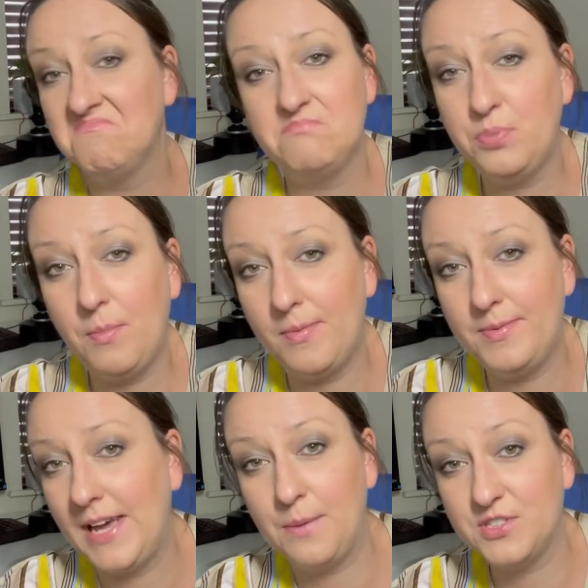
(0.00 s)

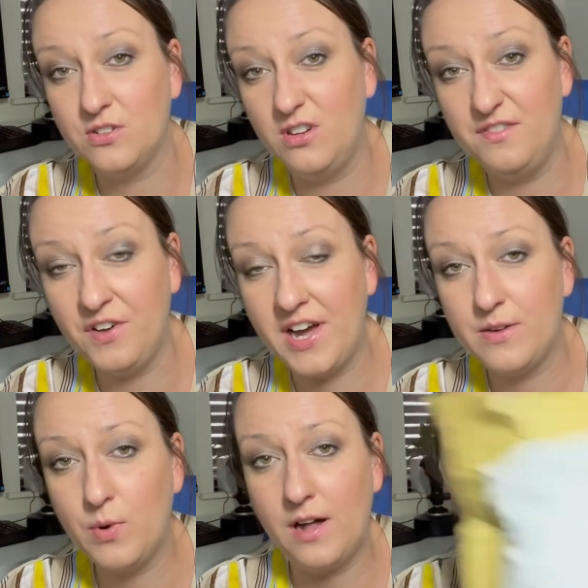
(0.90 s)
Probably absolutely fine.
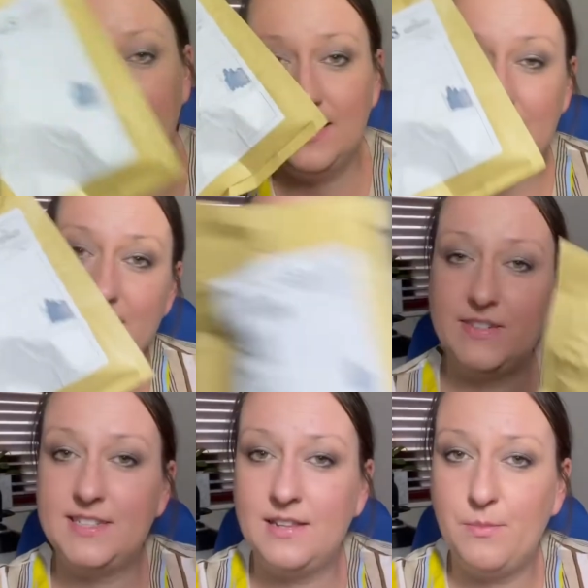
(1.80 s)
Well, this is the
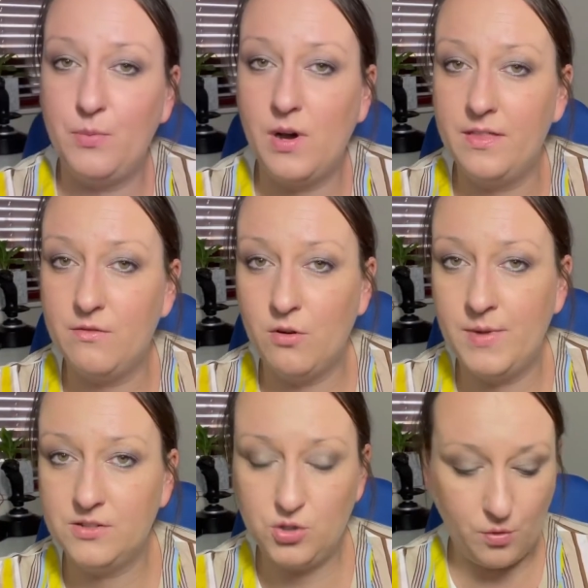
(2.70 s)
reason number one the Royal
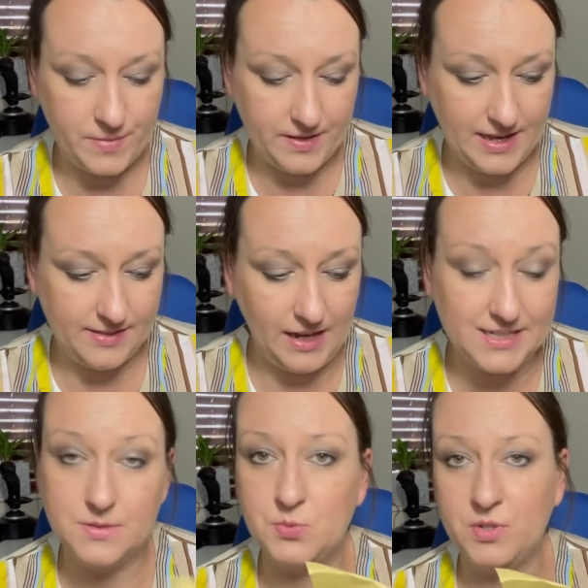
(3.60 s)
Mail told me that the
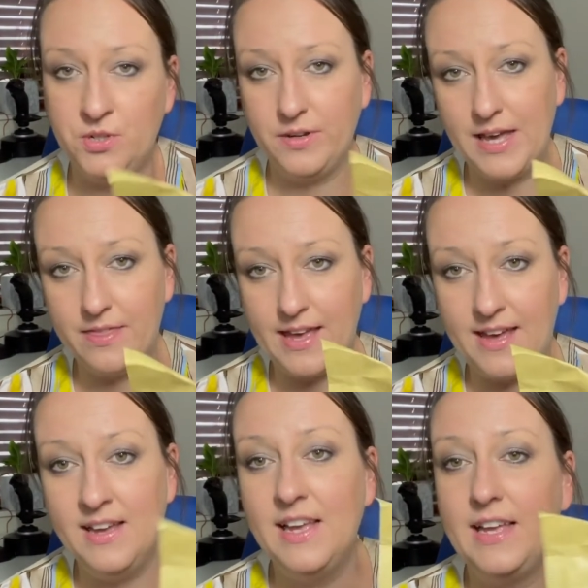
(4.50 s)
items would not get there.
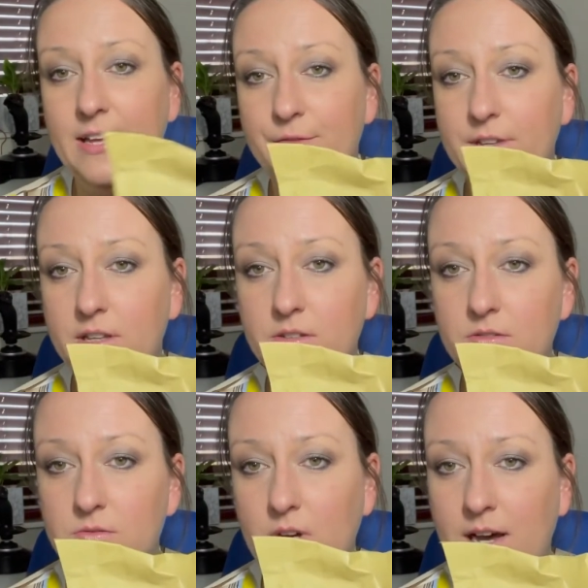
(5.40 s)
If the
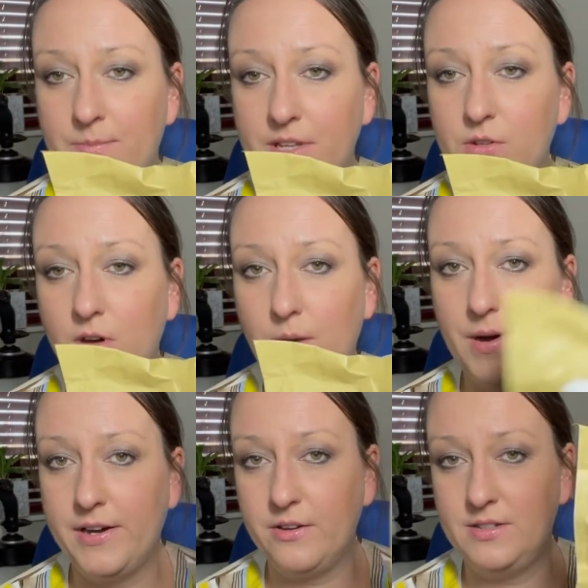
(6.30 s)
QR
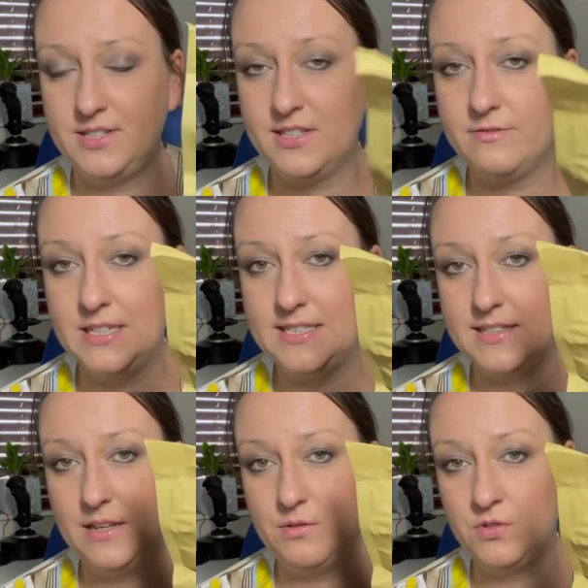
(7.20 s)
barcode is creased,
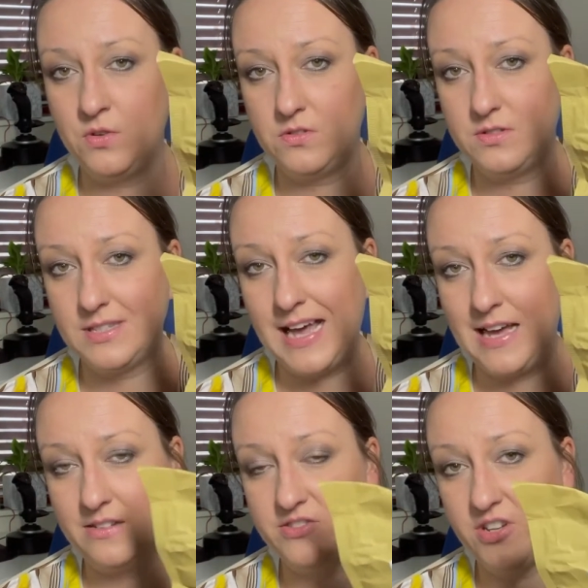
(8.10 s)
it would not
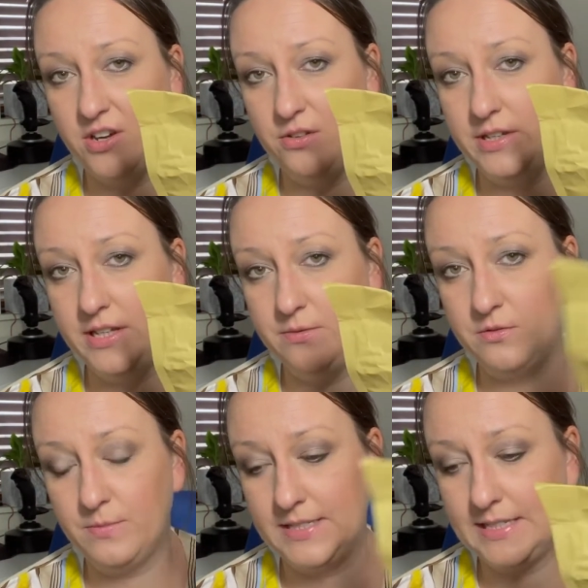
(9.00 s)
scan, so it
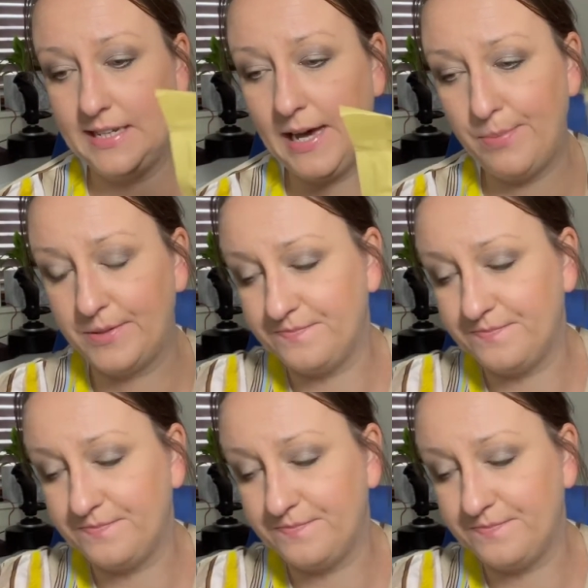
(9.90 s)
wouldn't basically happen.